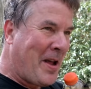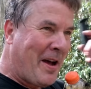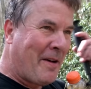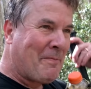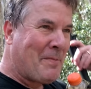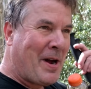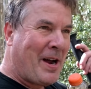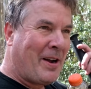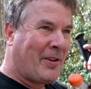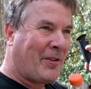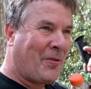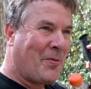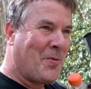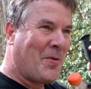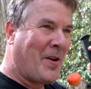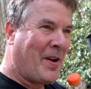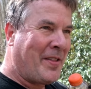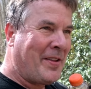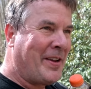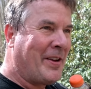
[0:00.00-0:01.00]
and a half miles from
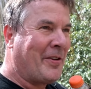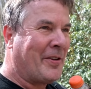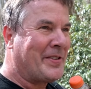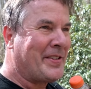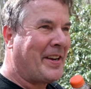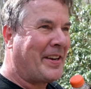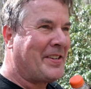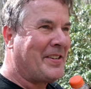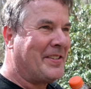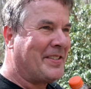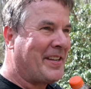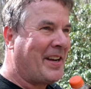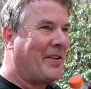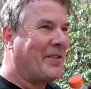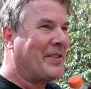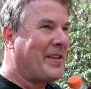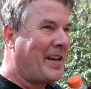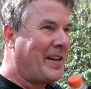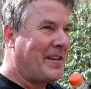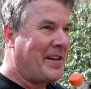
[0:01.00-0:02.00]
one of the intersections I
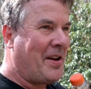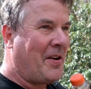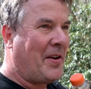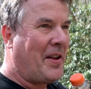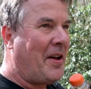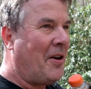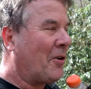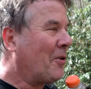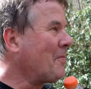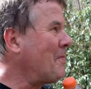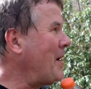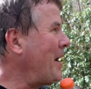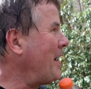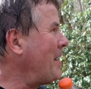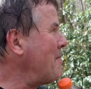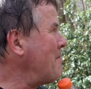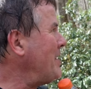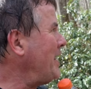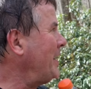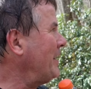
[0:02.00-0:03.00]
was at down to Elkmont.
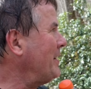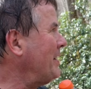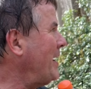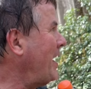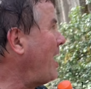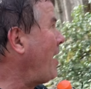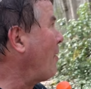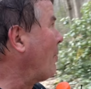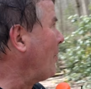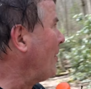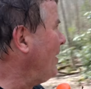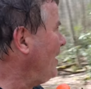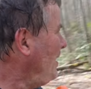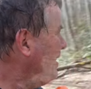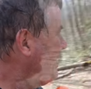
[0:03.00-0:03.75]
I made it in an hour.